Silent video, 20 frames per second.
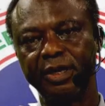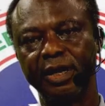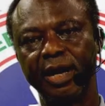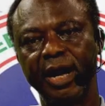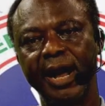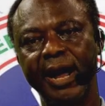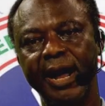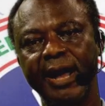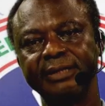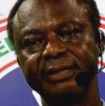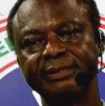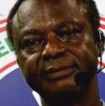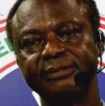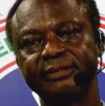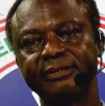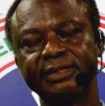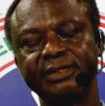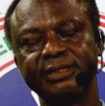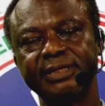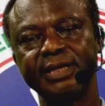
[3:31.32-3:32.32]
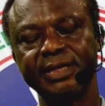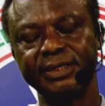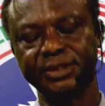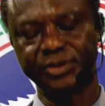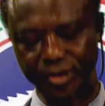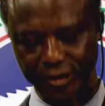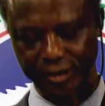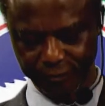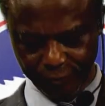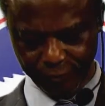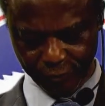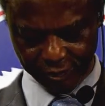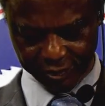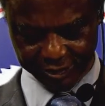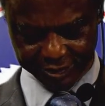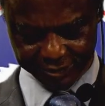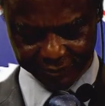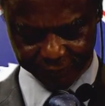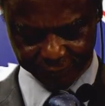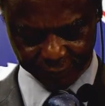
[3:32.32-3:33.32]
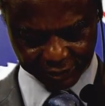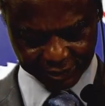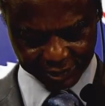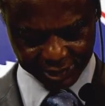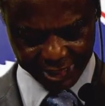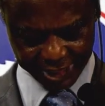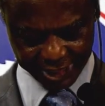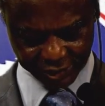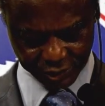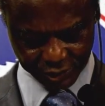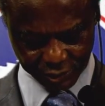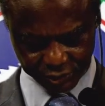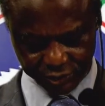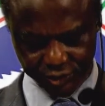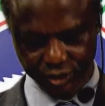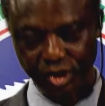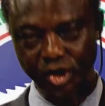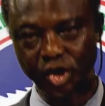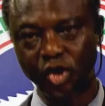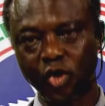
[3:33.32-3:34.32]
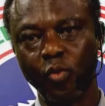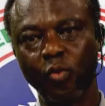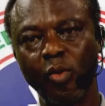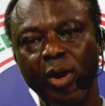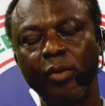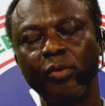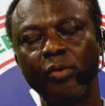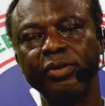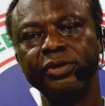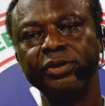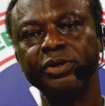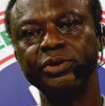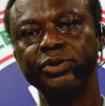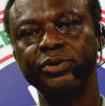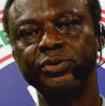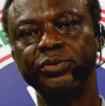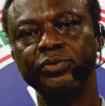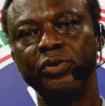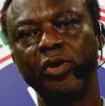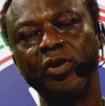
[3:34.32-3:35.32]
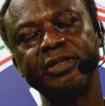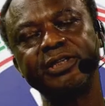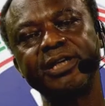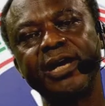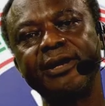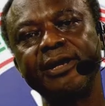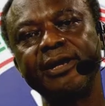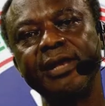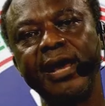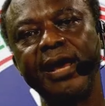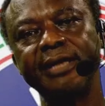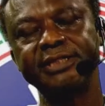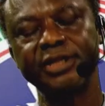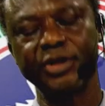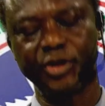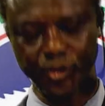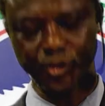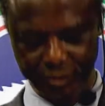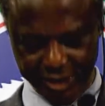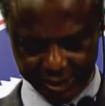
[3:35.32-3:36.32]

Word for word: as Christians you are falsely accused, what will you do? Ordinarily, as a human